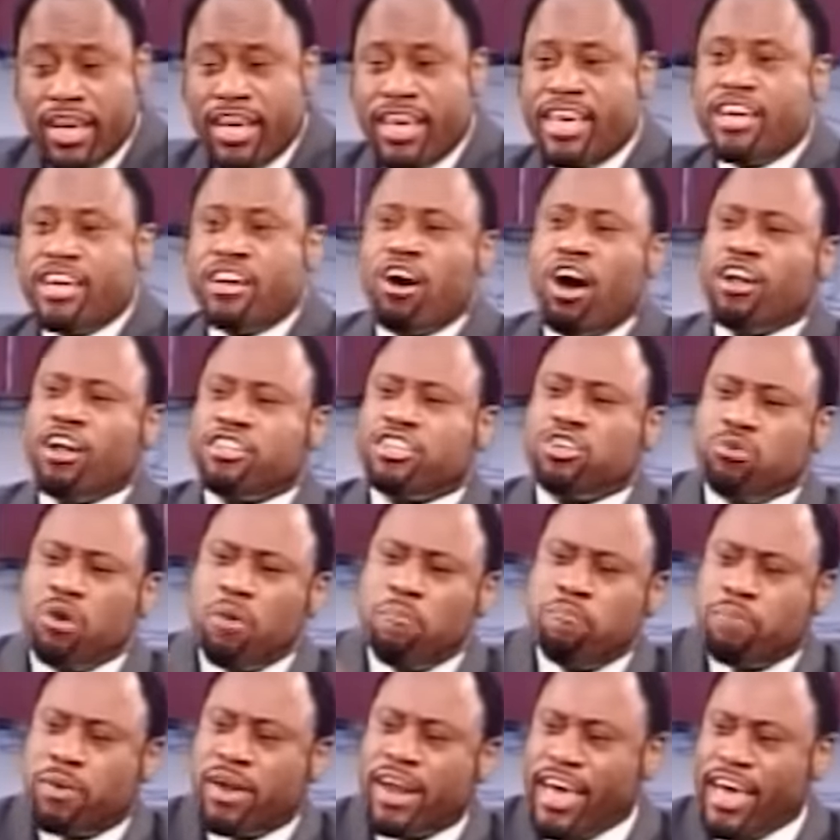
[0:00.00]
he got to
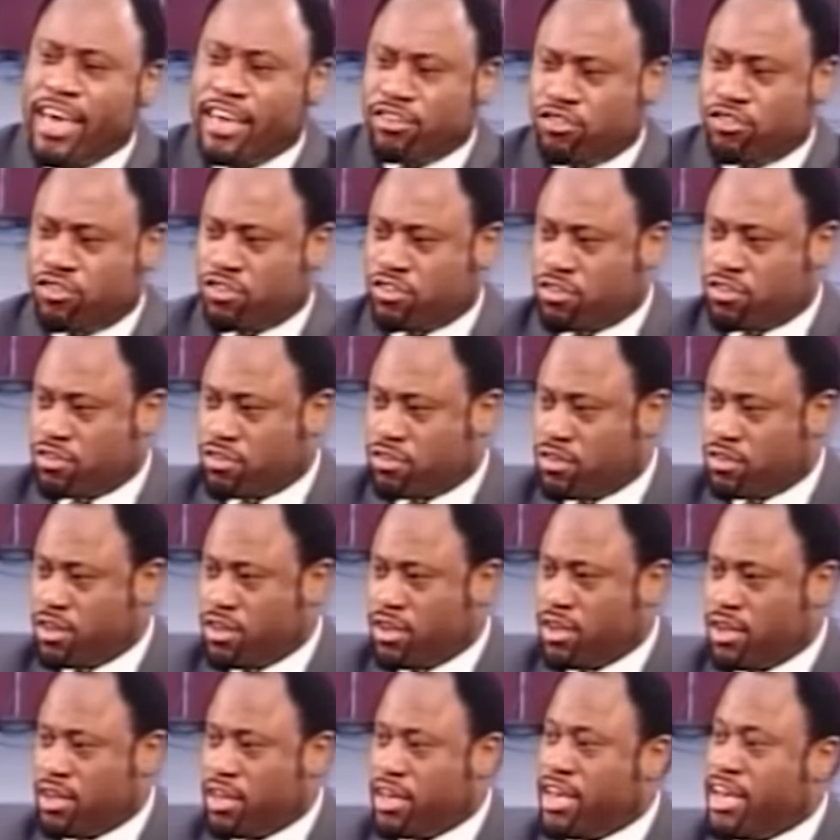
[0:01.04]
a place
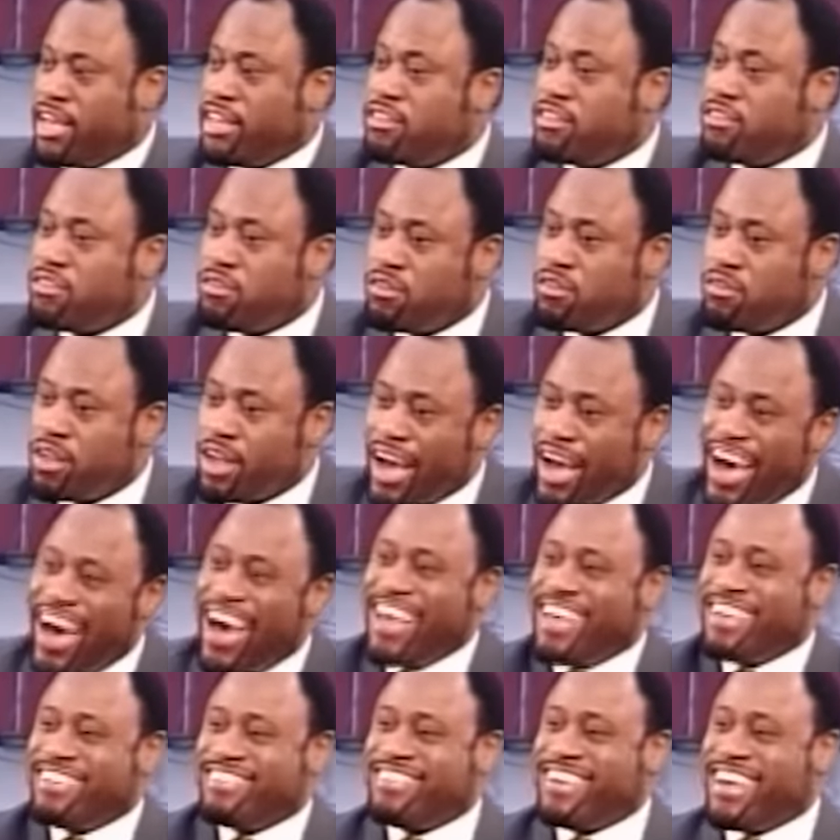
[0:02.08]
in
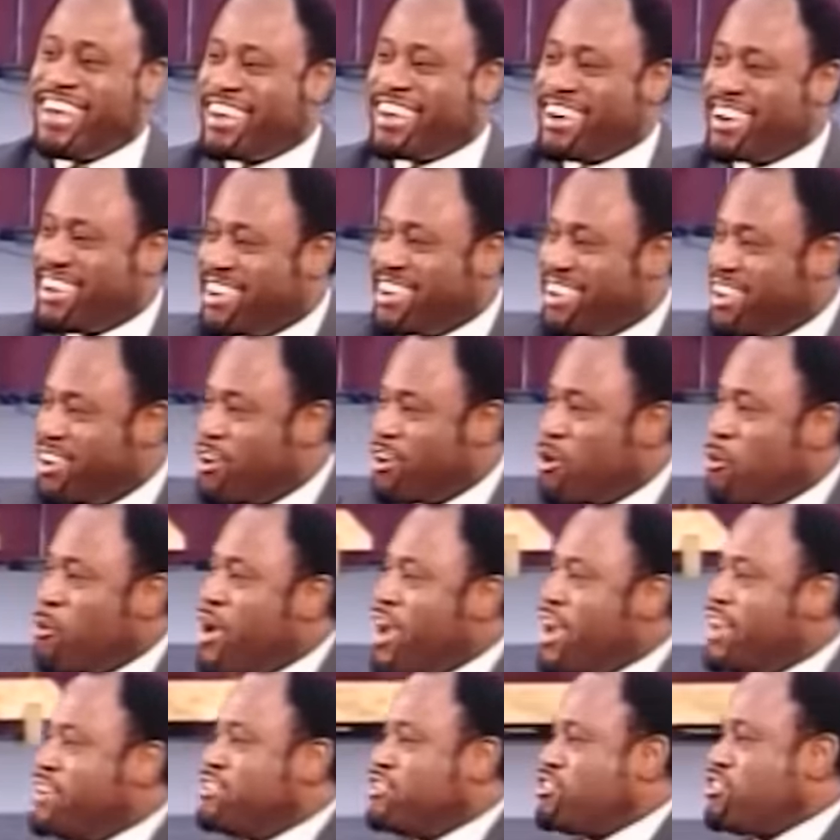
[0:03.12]
Isaiah
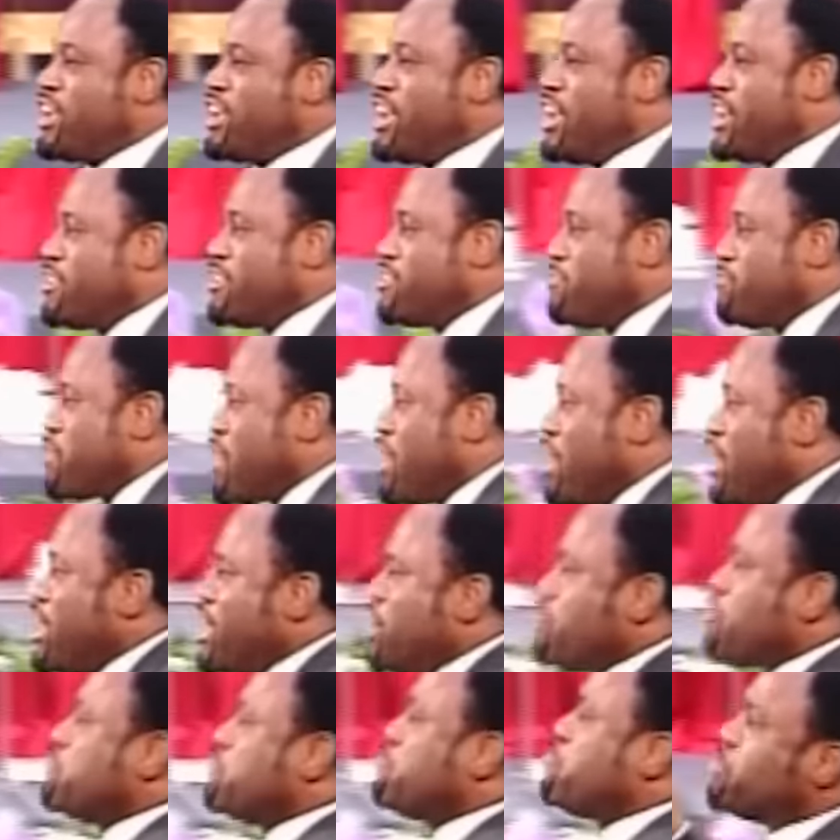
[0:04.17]
where it says,
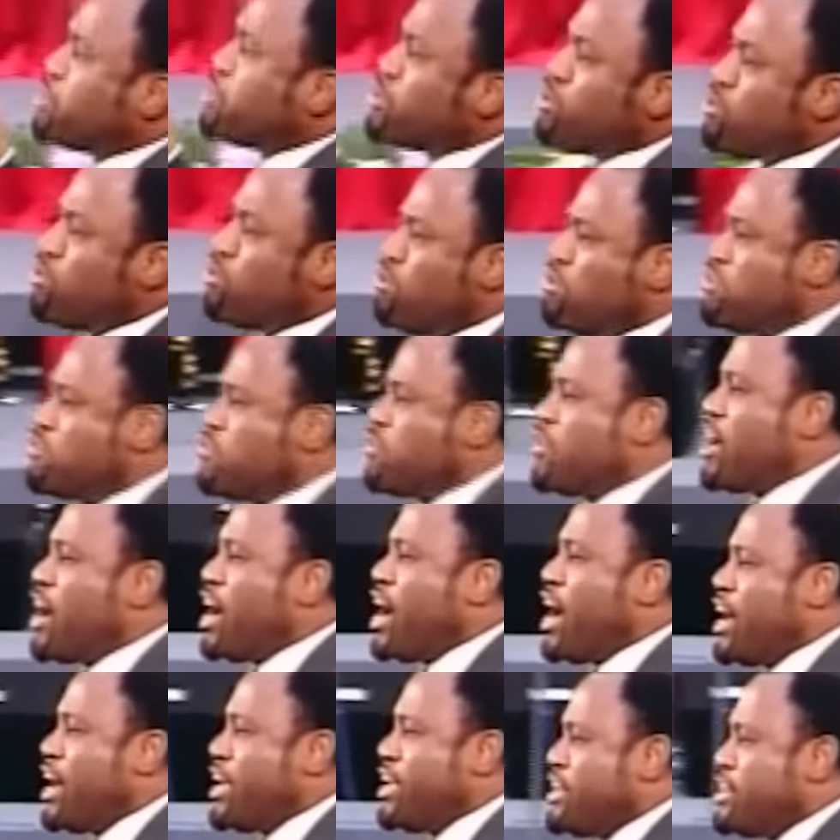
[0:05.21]
He was bruised for
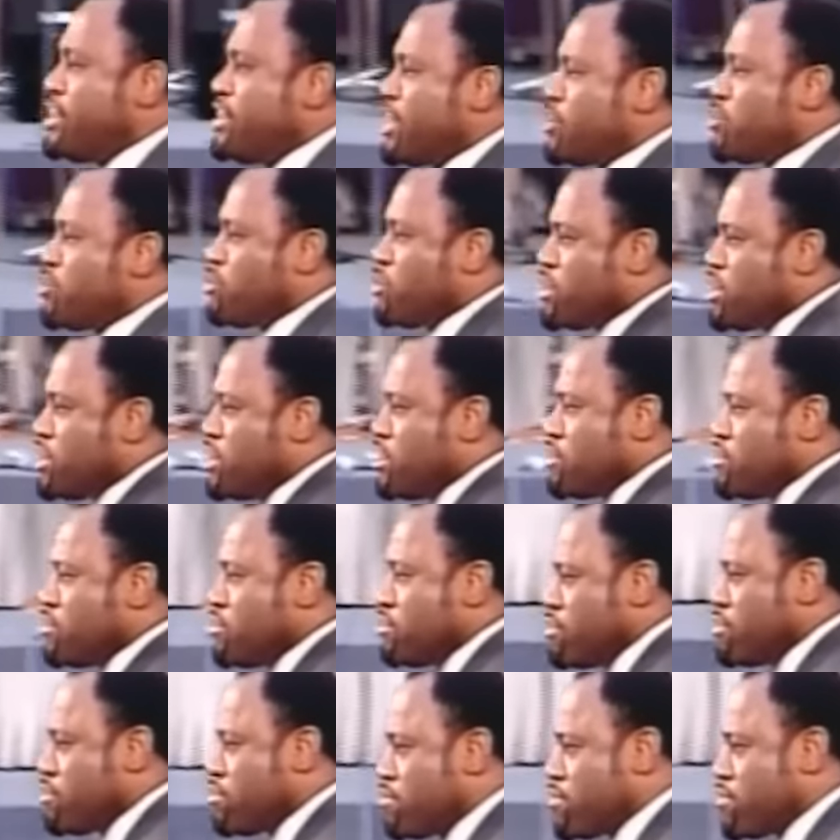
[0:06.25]
our
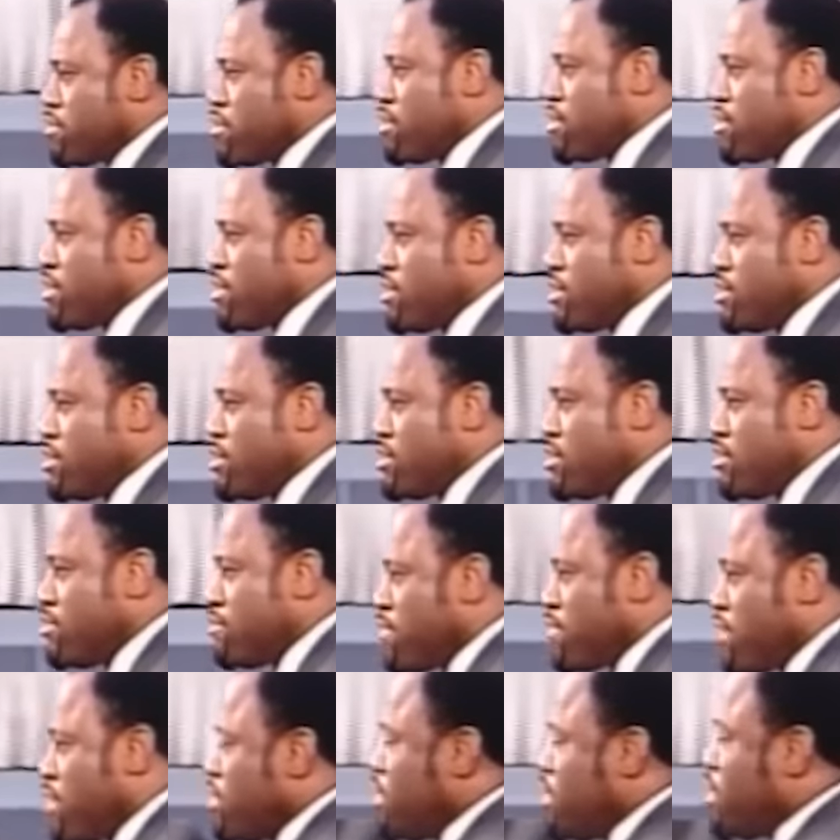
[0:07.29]
iniquities.
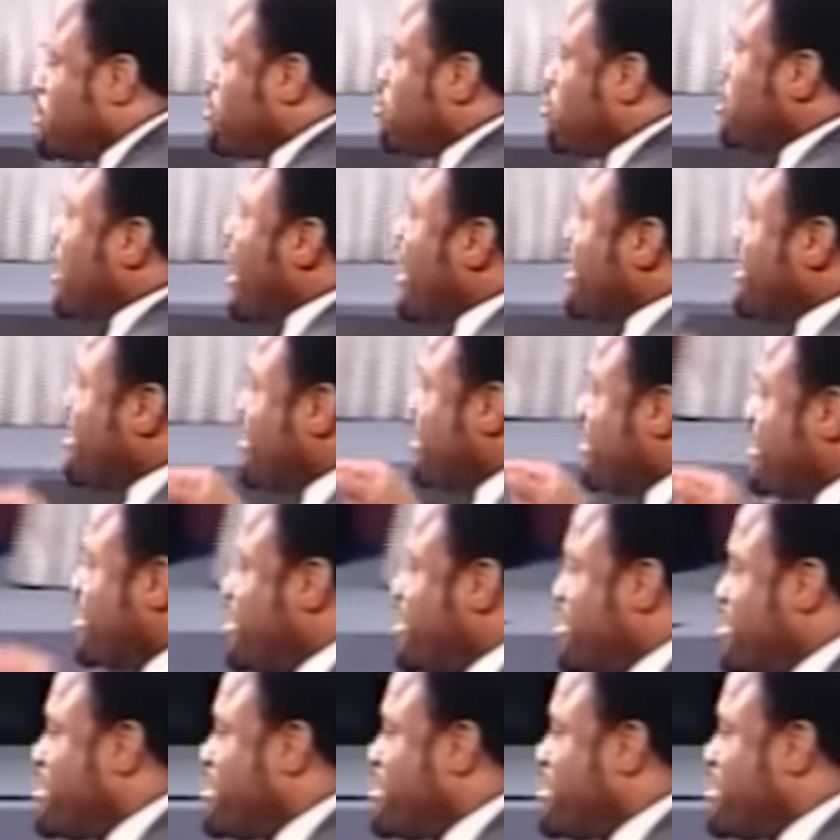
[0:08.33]
The chast